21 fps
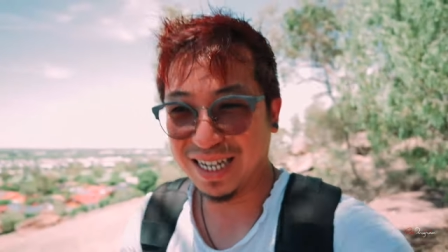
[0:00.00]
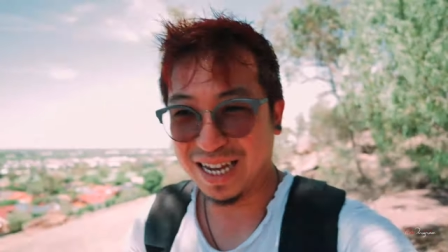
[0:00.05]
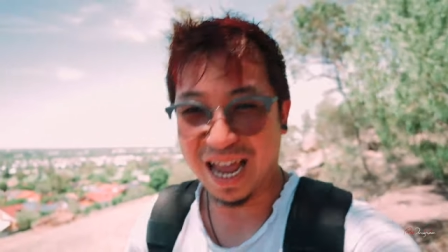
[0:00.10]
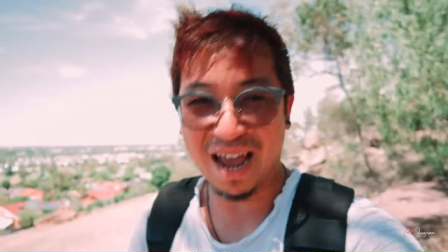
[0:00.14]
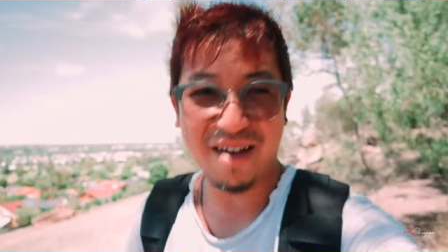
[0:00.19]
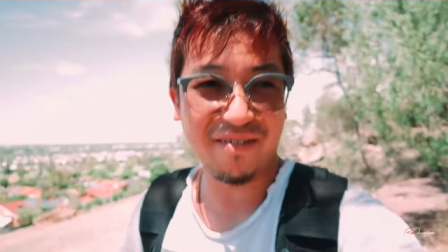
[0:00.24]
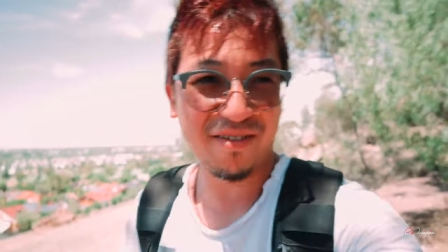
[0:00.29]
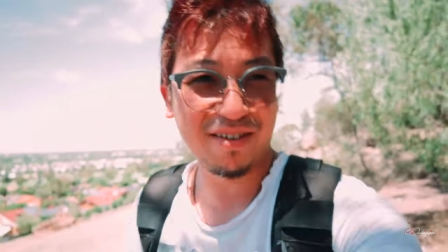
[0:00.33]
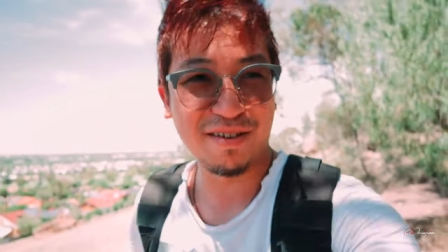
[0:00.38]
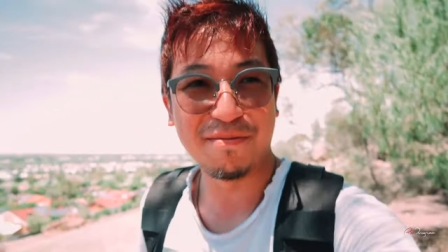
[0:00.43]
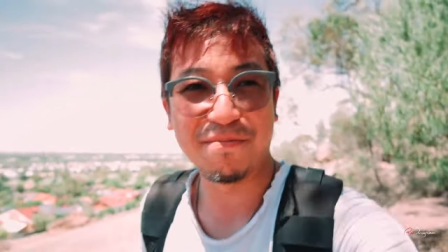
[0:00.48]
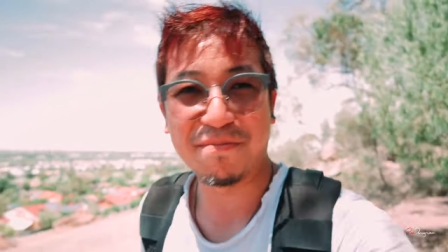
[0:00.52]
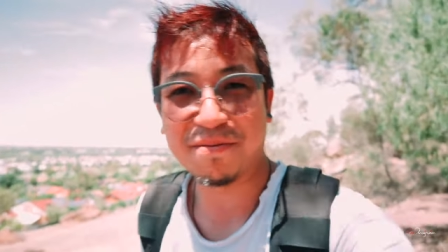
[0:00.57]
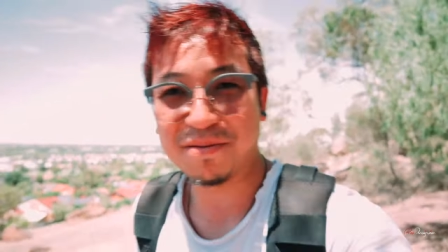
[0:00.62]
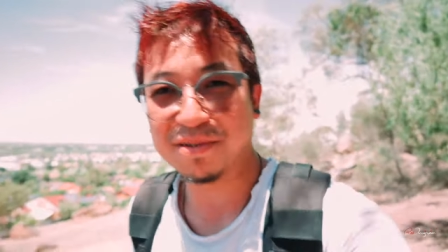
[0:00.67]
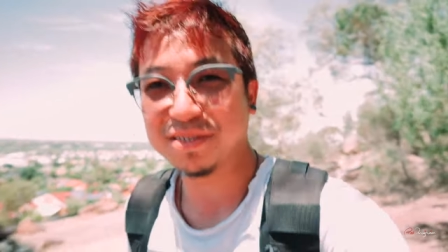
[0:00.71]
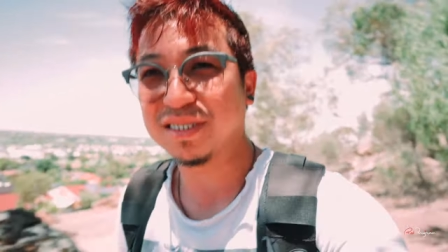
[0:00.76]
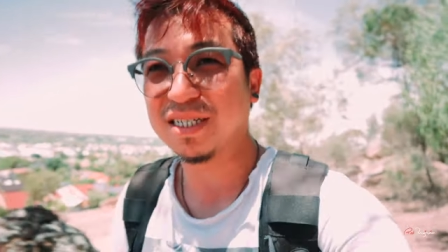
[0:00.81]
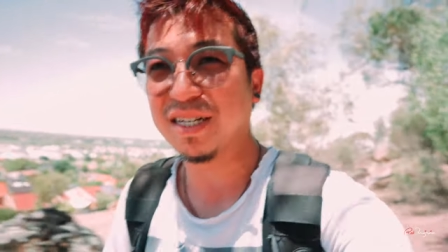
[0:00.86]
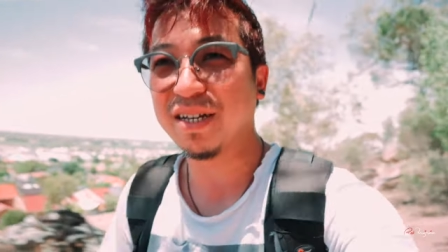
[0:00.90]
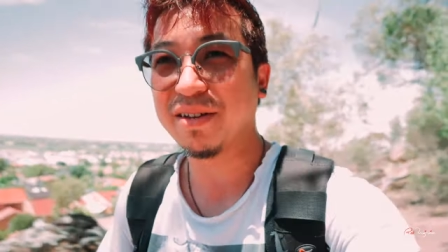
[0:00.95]
you have to
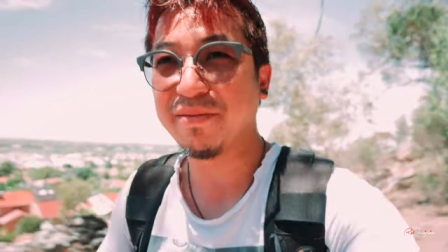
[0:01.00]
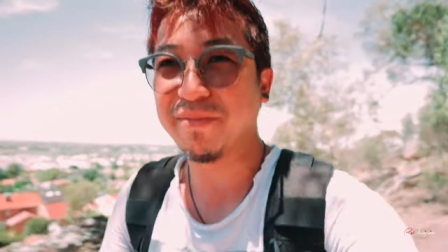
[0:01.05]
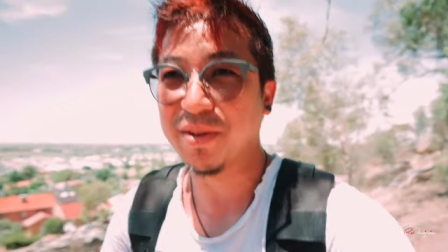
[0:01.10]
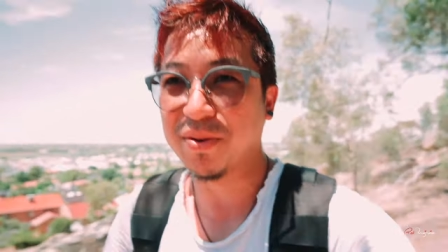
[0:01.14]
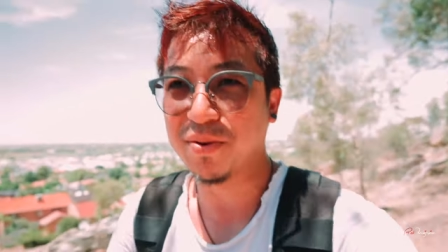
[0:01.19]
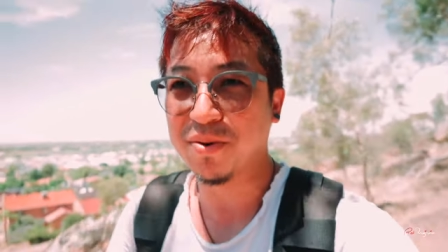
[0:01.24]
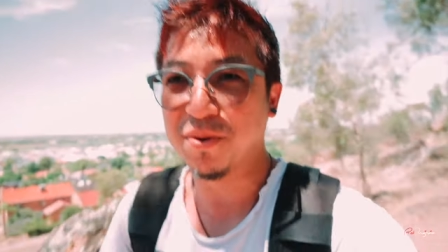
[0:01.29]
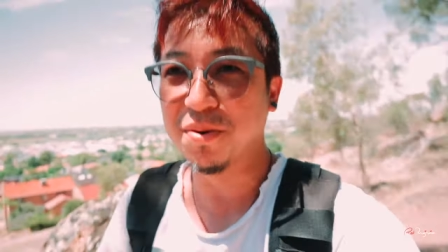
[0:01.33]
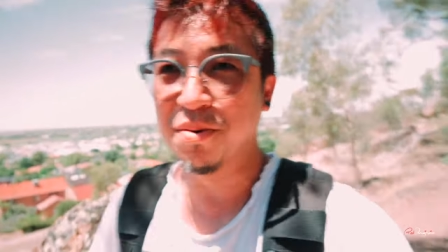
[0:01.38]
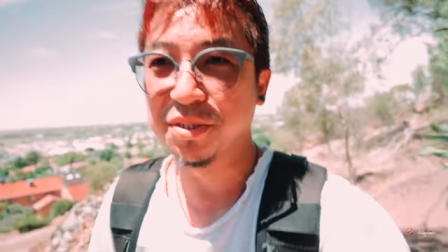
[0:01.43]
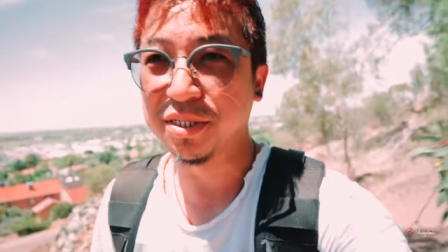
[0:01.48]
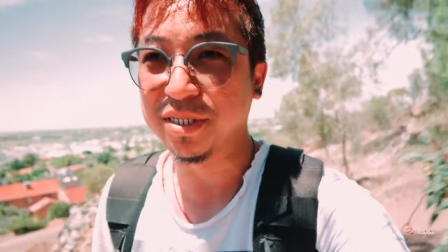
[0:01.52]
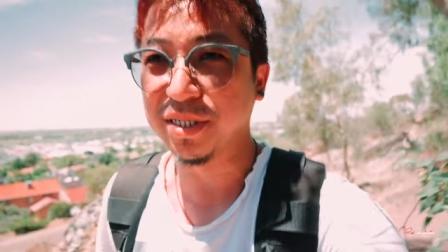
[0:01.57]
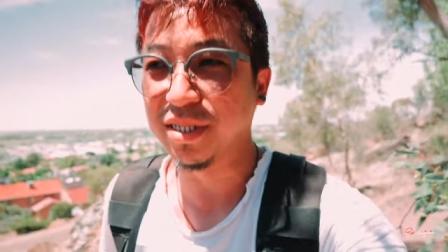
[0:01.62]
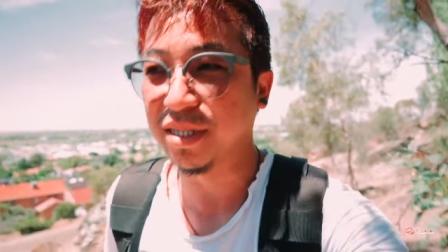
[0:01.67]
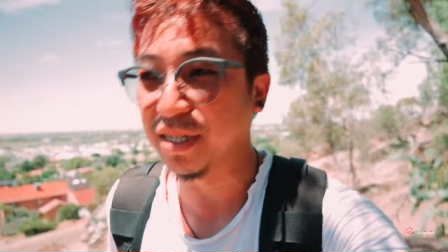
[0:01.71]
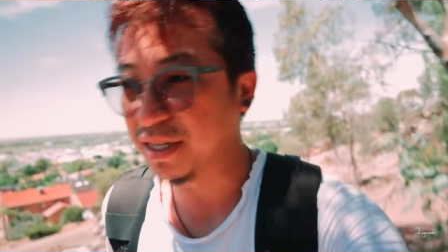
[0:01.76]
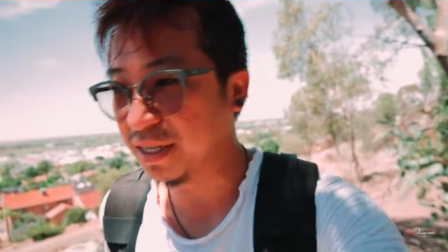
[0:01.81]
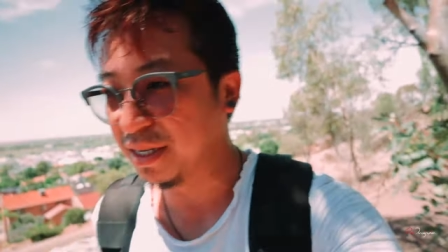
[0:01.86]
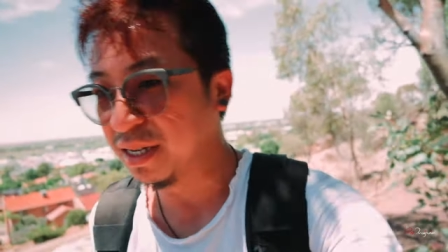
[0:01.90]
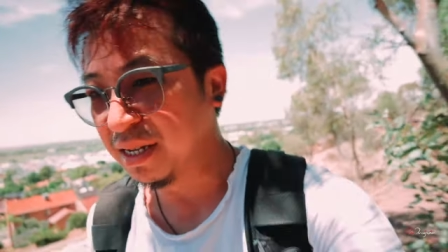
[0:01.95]
proceed with
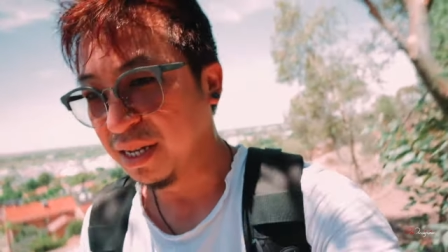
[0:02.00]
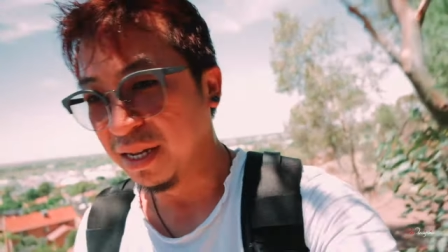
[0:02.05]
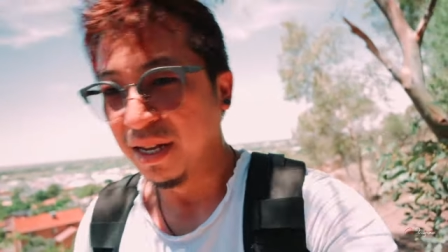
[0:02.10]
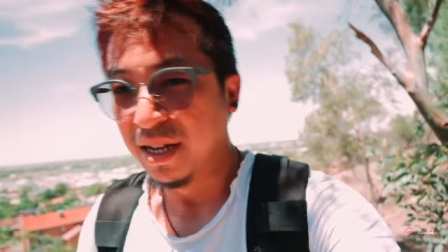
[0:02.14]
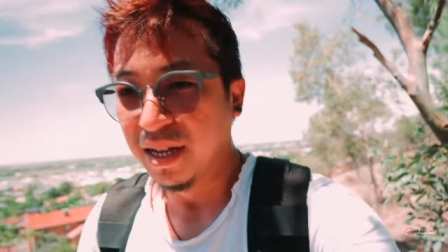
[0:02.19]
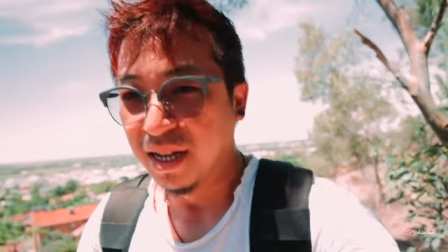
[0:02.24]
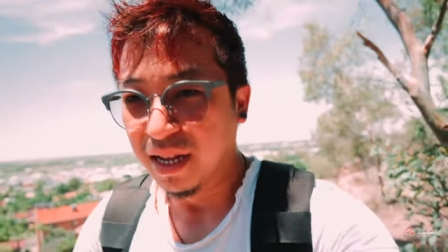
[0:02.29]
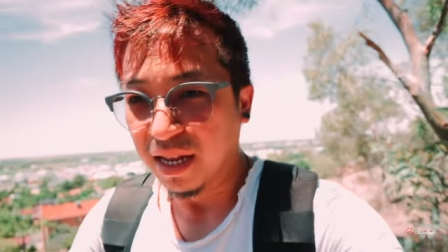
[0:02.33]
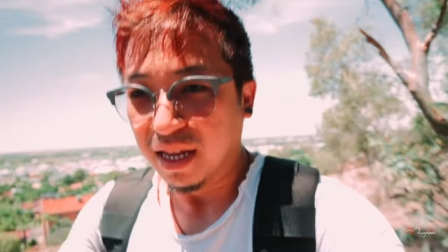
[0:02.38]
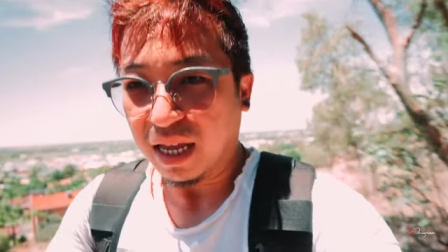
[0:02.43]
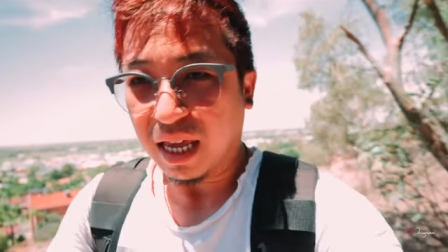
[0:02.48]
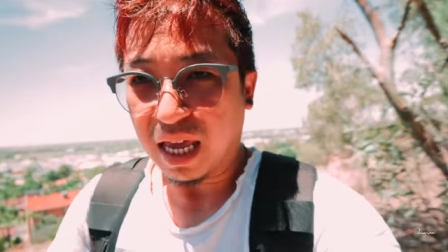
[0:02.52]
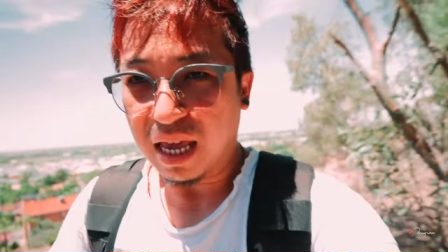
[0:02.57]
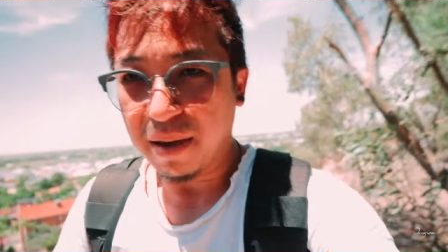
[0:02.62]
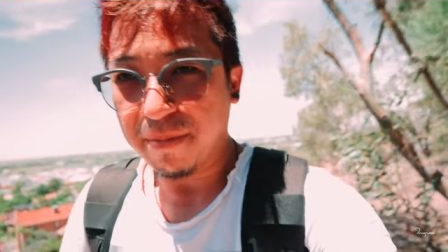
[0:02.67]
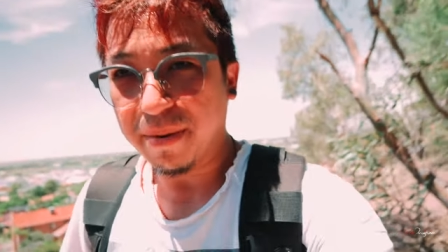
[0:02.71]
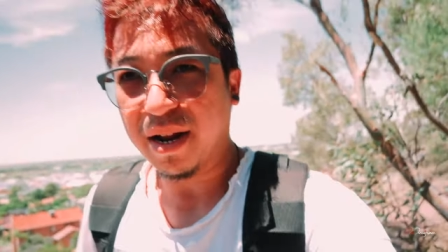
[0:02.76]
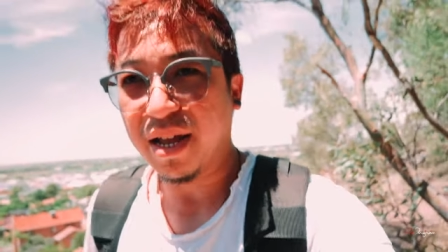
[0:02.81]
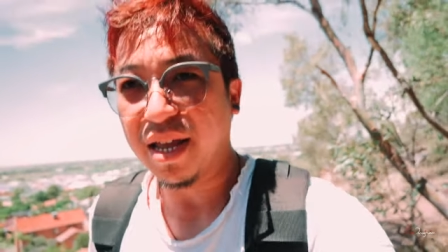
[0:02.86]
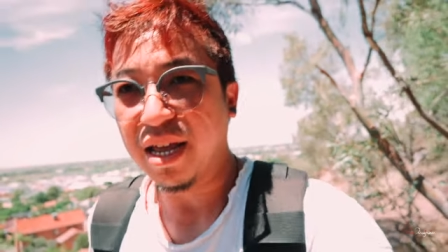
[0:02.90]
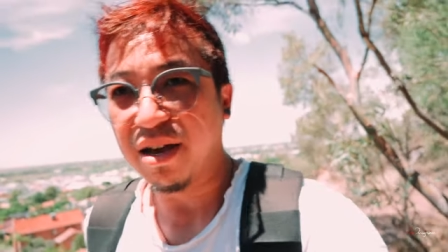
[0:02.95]
caution, you know
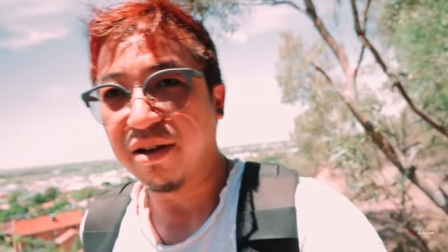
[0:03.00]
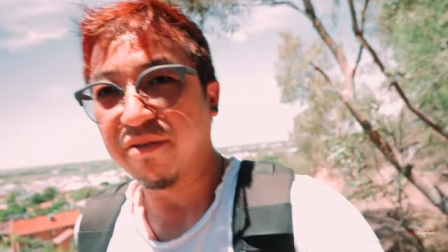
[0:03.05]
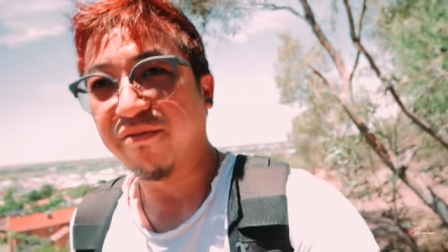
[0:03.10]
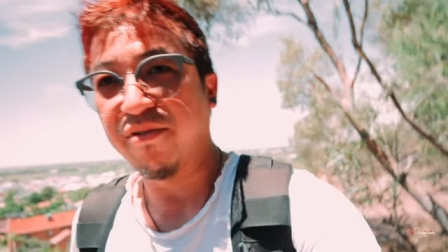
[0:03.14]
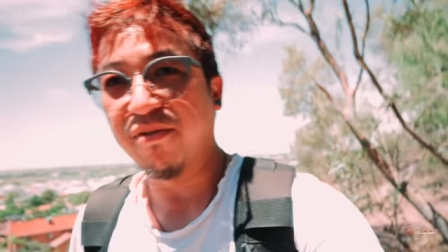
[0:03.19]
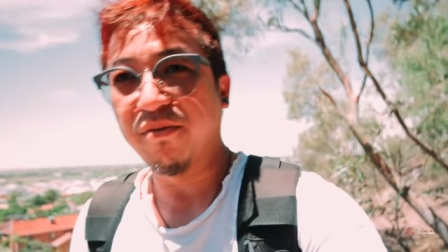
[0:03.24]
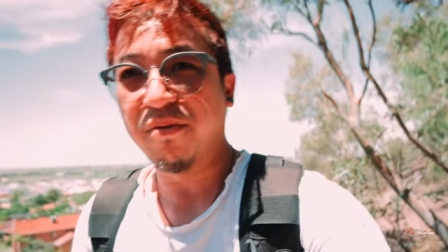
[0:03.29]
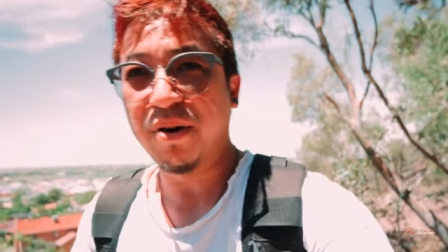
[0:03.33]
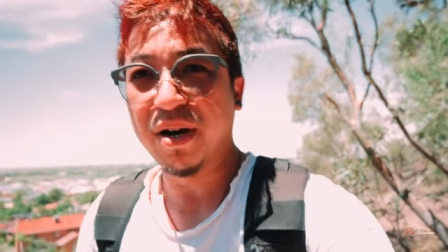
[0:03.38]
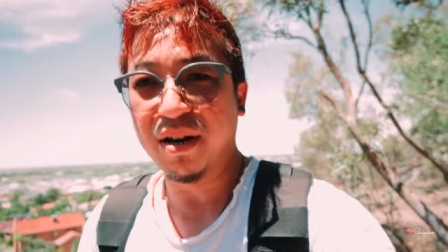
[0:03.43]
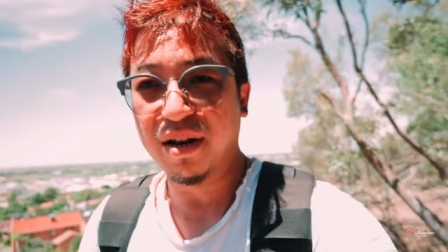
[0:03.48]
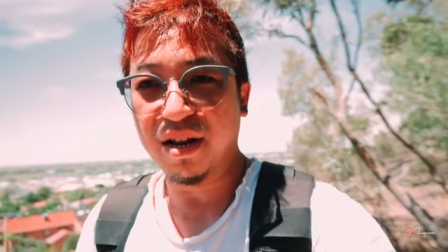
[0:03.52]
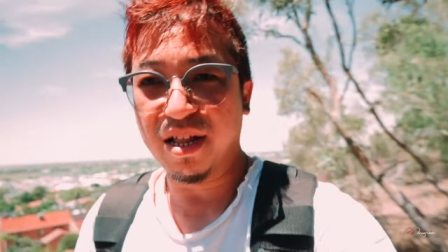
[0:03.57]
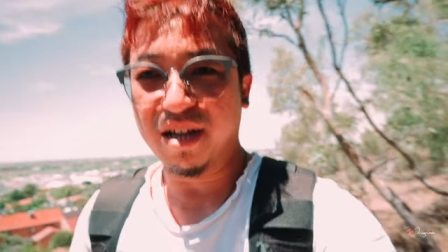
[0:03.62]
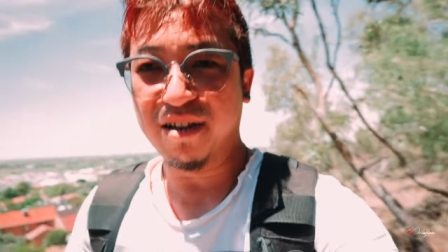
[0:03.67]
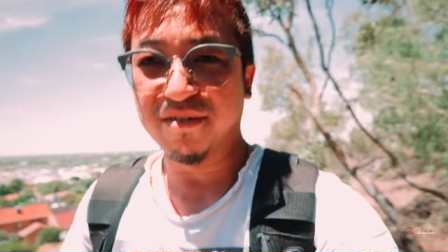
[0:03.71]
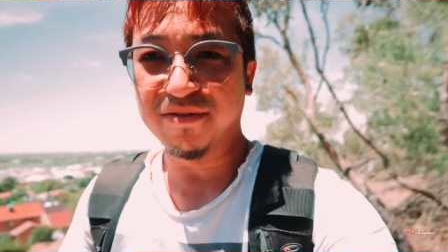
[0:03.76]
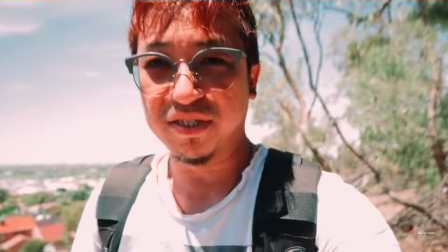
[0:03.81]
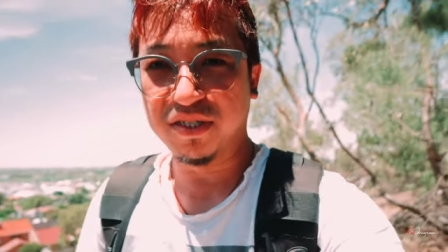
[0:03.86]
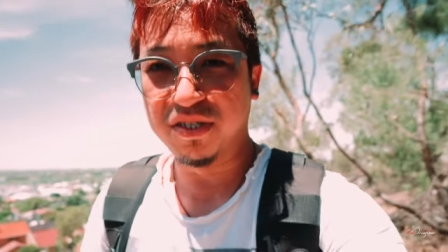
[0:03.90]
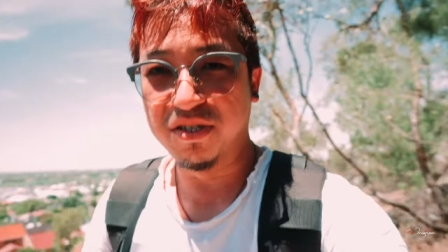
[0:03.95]
keep an eye out for
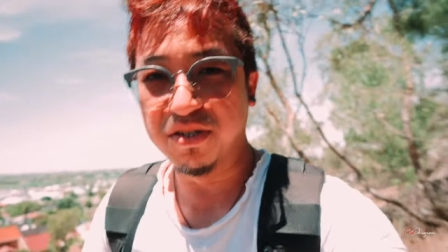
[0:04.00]
wildlife.